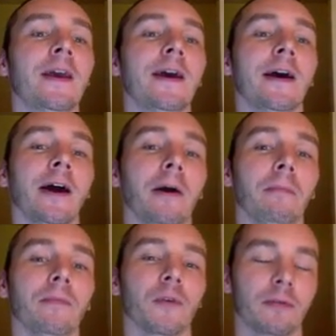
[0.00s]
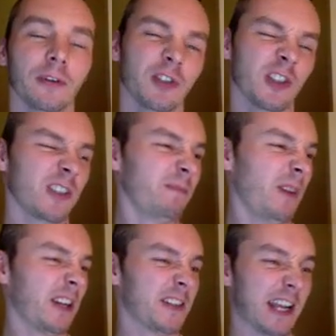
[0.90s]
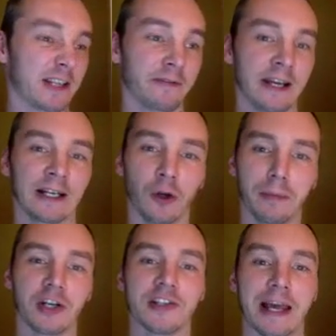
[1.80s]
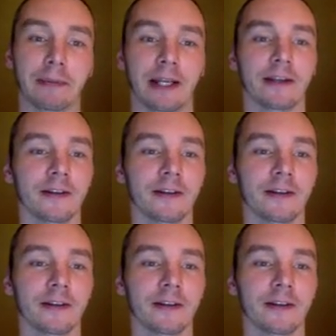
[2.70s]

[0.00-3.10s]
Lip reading: Or it feels just unsatisfying, not much is happening.